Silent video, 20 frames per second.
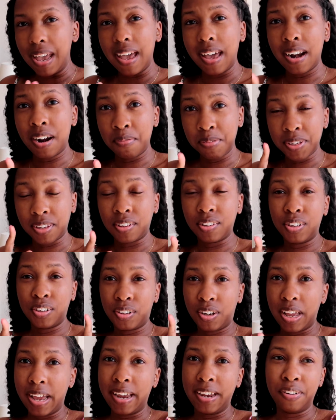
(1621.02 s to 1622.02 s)
And I was a
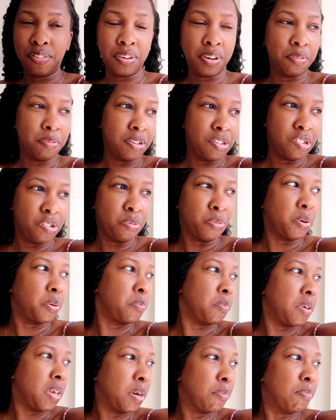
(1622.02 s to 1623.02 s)
little angry when she
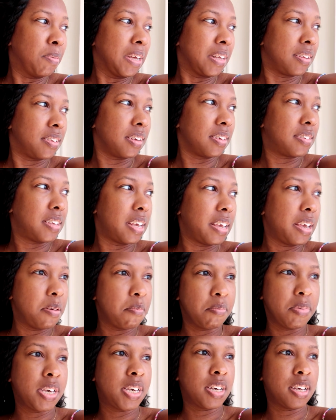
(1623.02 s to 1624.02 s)
woke me up at 6
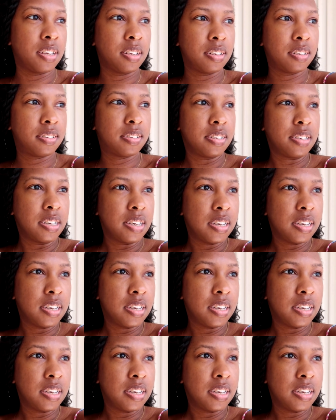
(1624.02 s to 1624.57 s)
a.m. because